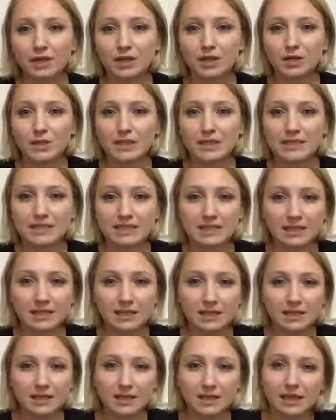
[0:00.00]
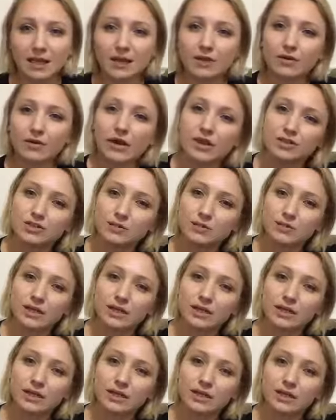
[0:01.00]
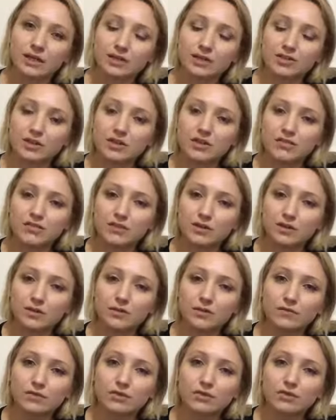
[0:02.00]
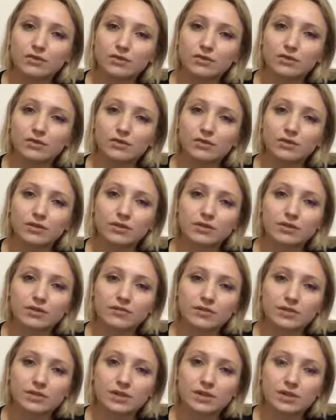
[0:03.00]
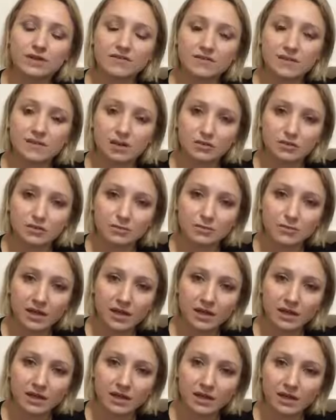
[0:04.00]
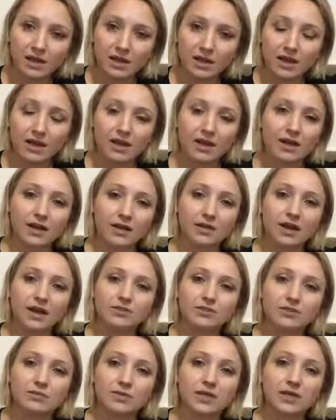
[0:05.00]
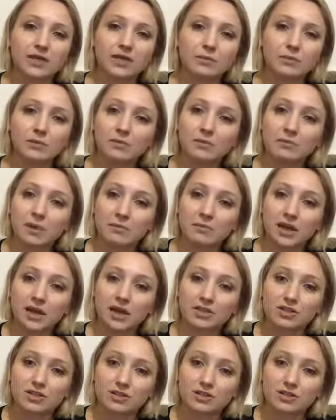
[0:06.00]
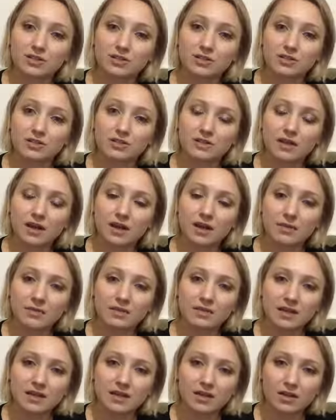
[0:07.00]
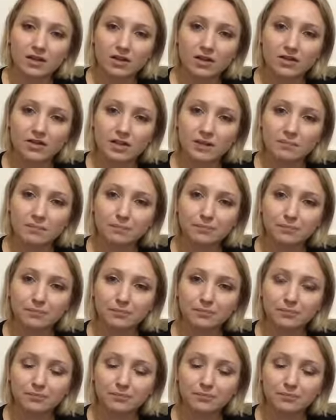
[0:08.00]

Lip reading: USC, and then I transferred over to the University of Southern Maine, and I graduated with my bachelor's in psychology.